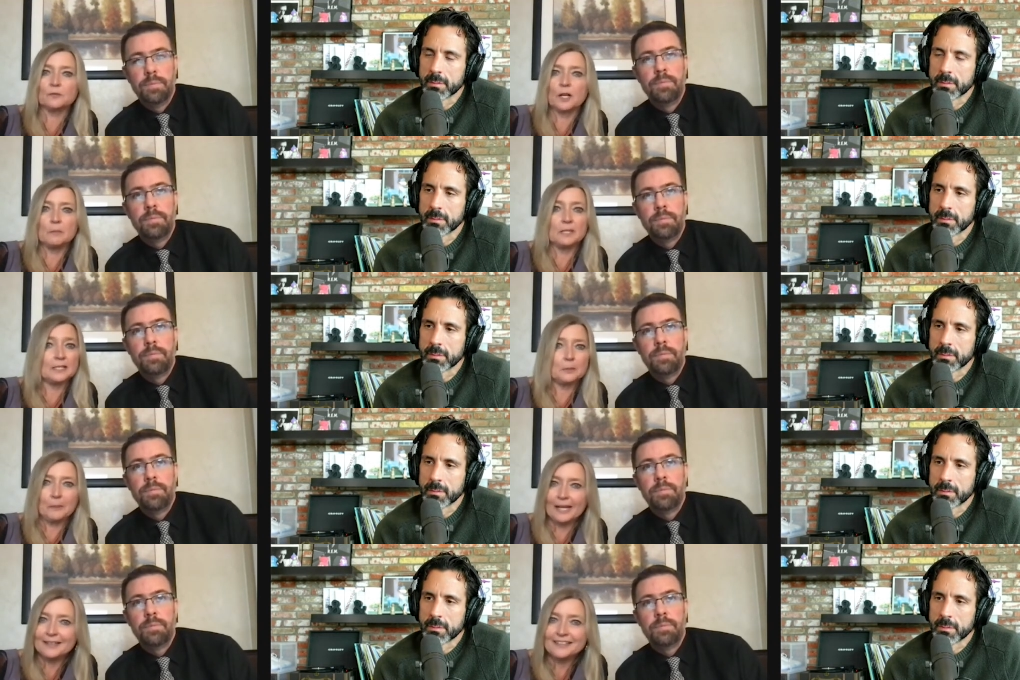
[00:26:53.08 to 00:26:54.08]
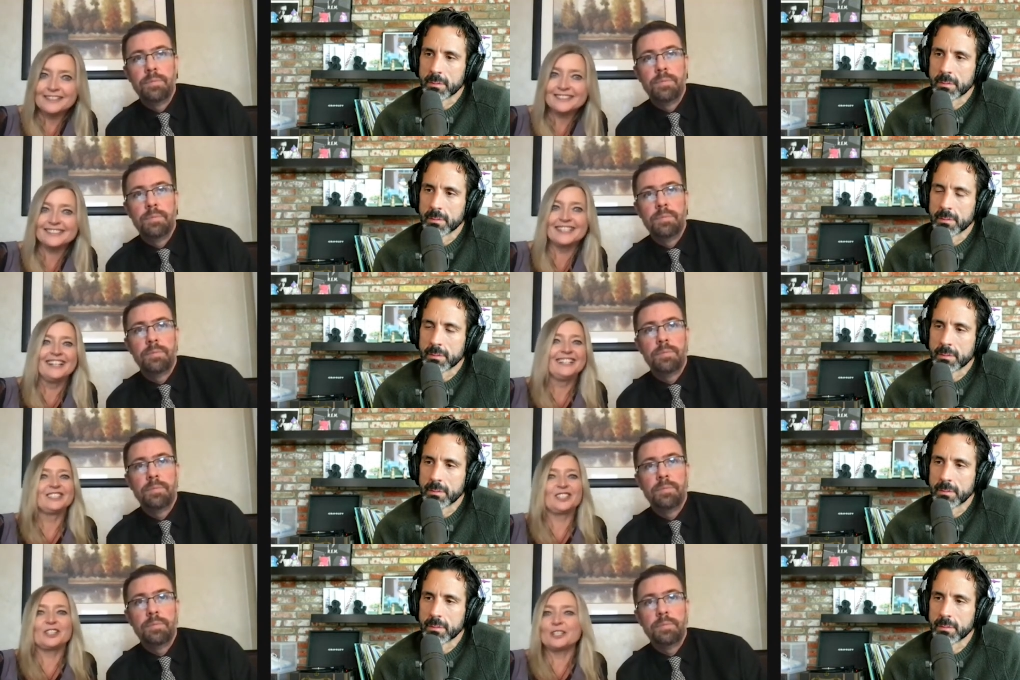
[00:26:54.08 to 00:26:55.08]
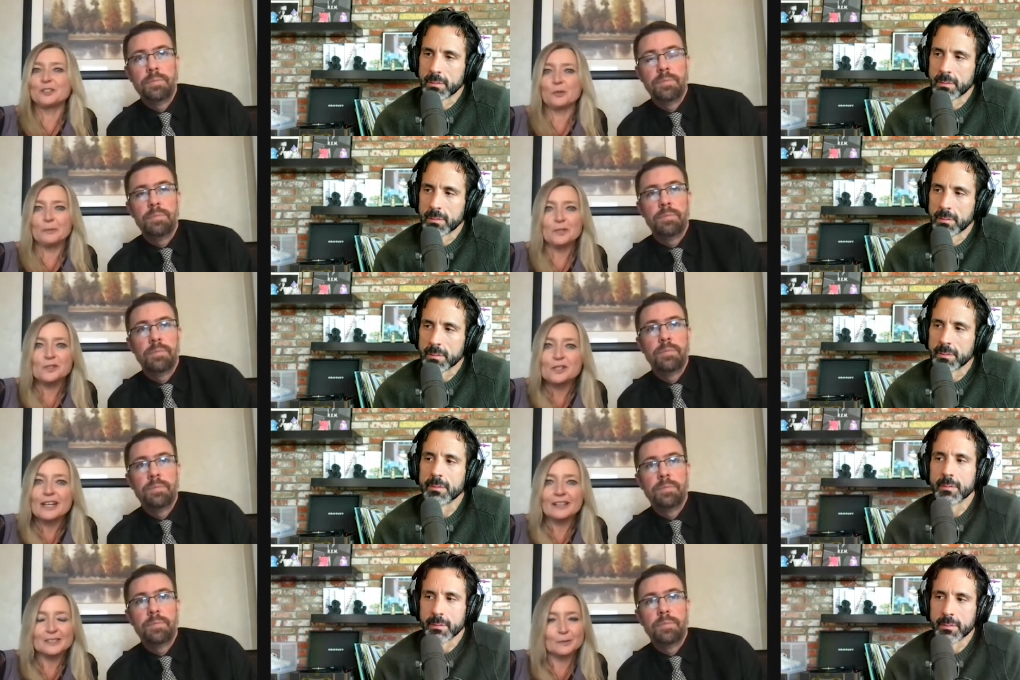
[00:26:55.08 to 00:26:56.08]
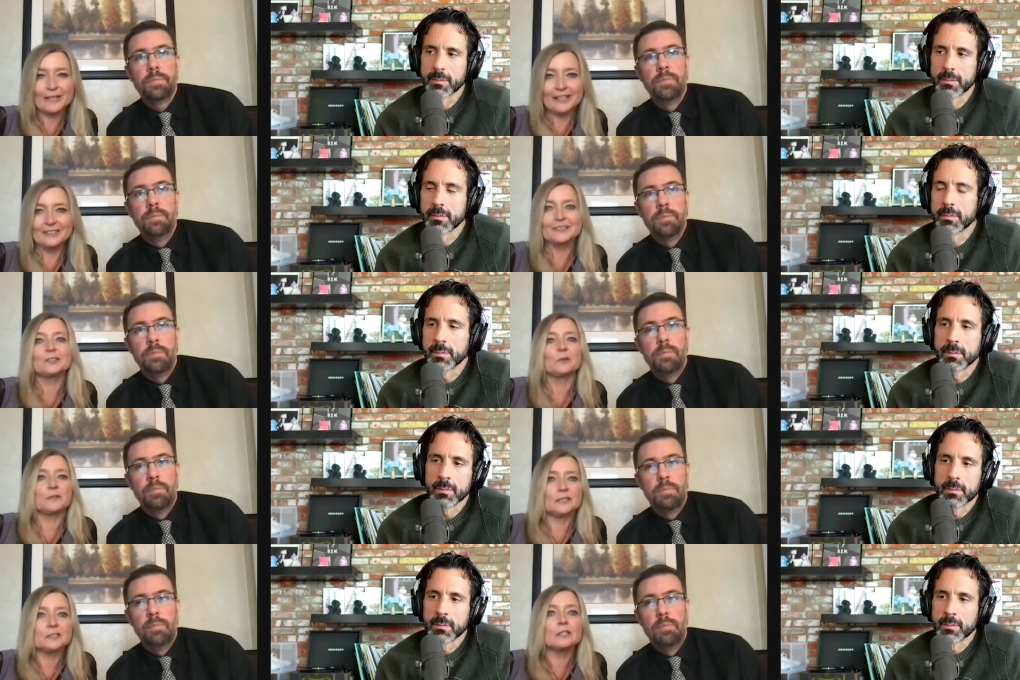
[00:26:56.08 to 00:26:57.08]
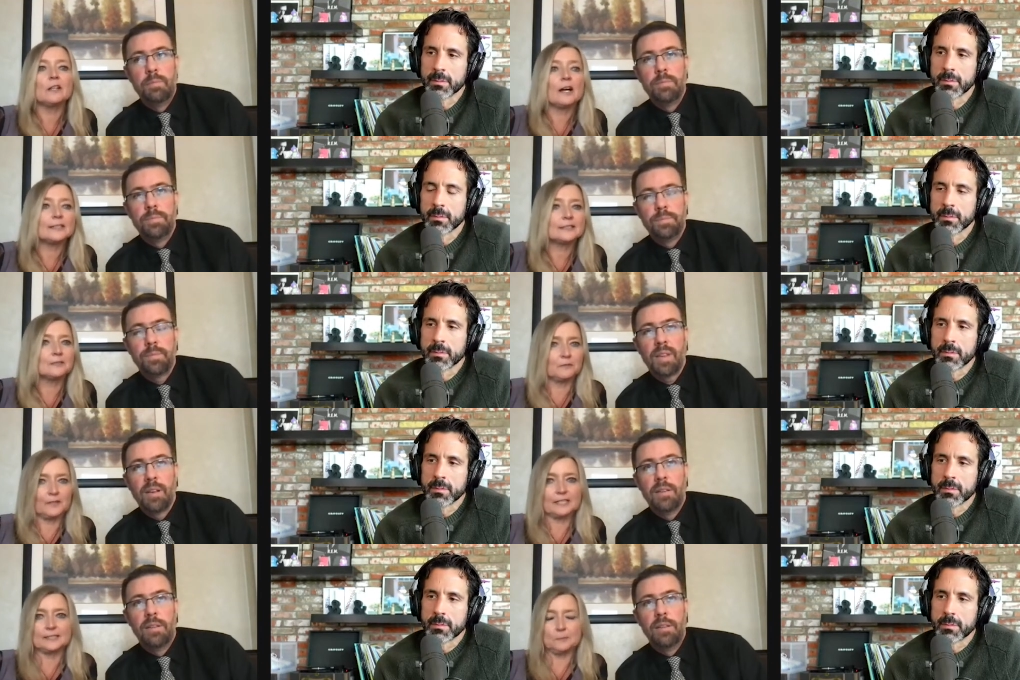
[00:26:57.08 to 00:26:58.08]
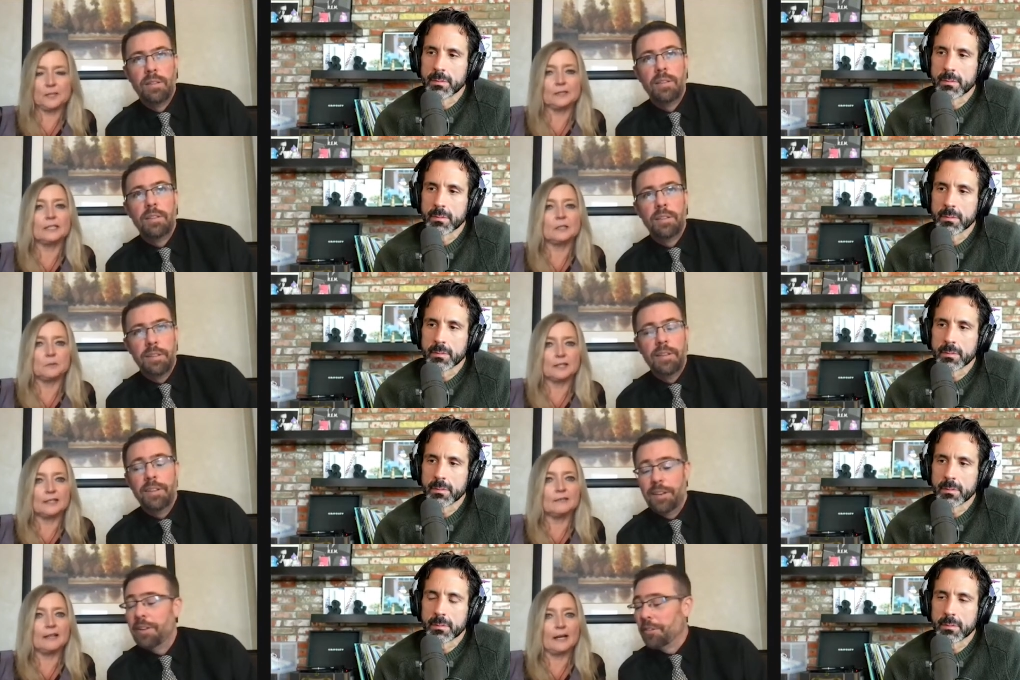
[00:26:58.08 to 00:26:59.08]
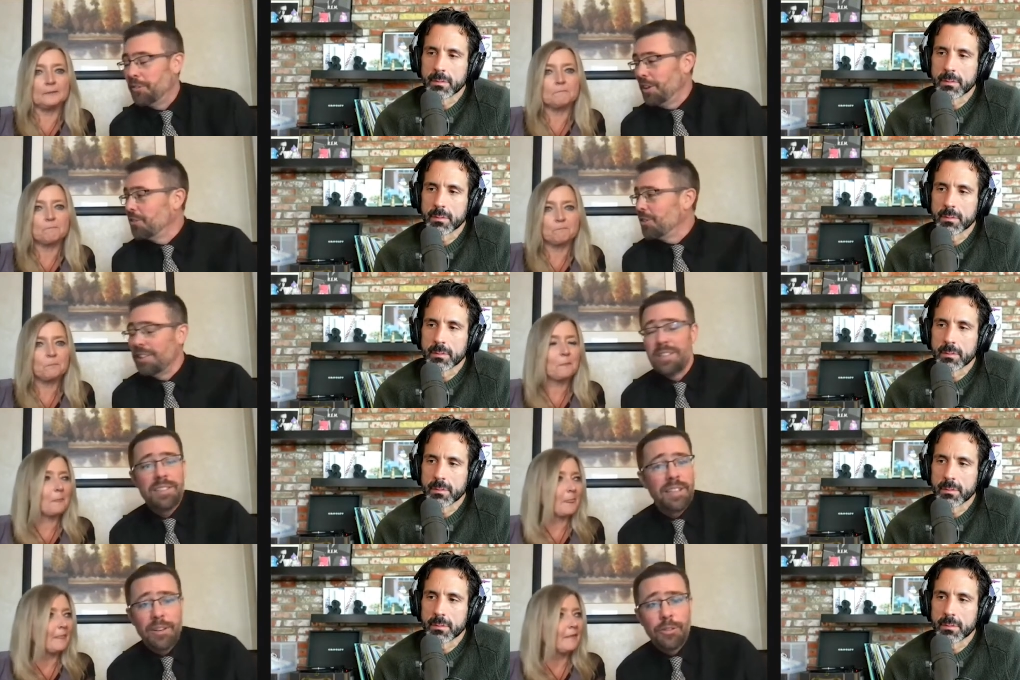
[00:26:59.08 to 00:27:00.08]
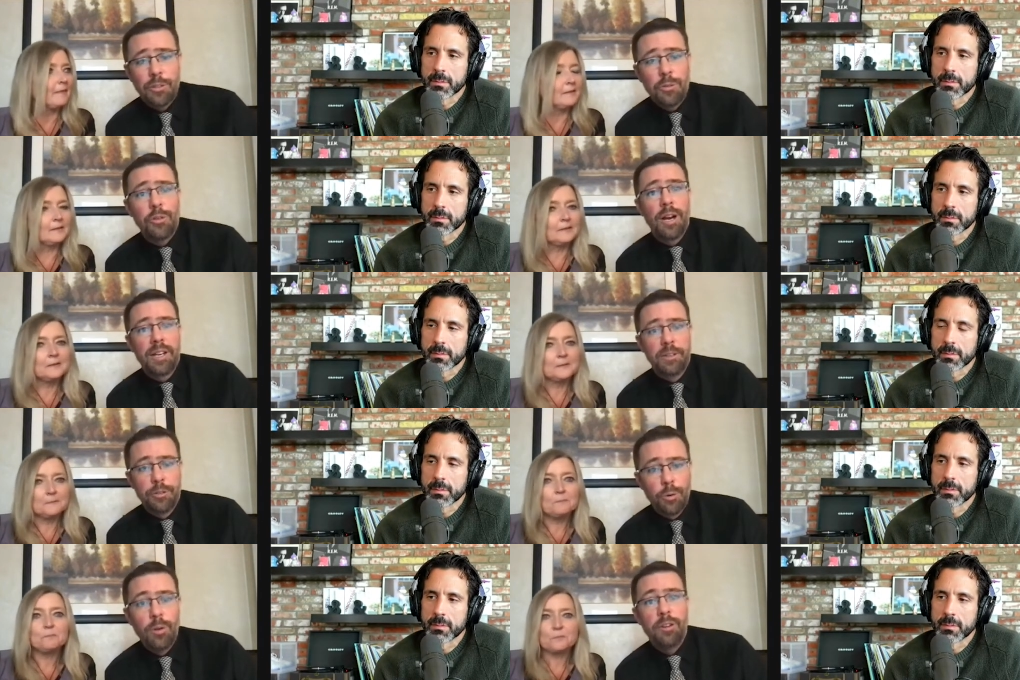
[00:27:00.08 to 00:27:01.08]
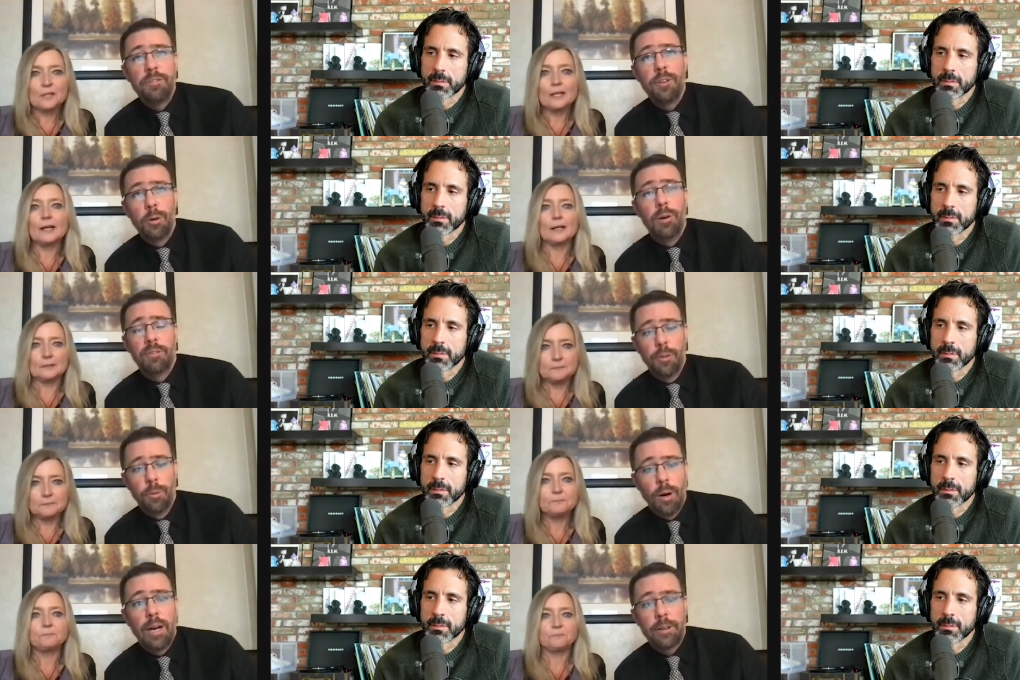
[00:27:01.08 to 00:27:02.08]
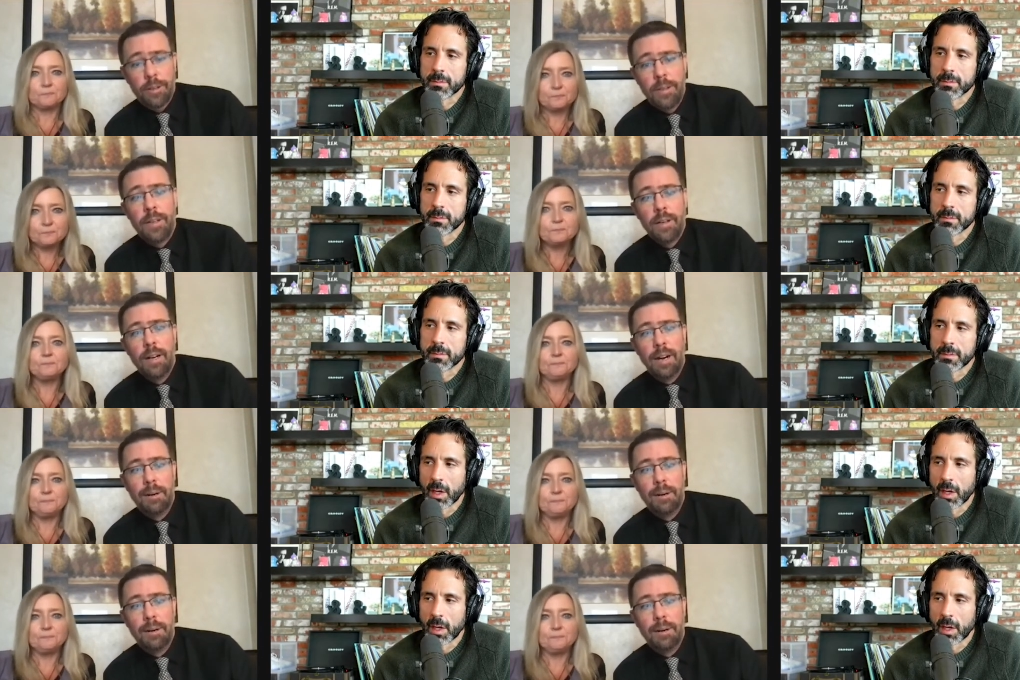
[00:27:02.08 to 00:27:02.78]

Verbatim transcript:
Speaker 1: from independence to contribute as well. So there's lots of flexibility within
Speaker 2: Essentially, that. as leaders, don't try and control the flow yeah. of the water. Mm -hmm. um,